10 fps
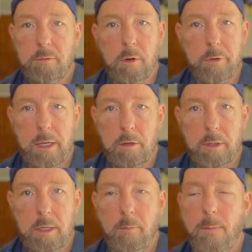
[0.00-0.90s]
very
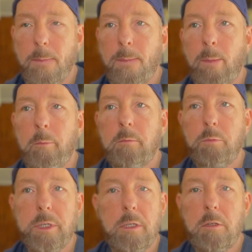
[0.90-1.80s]
healthy.
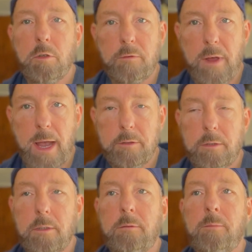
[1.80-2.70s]
We need those fats.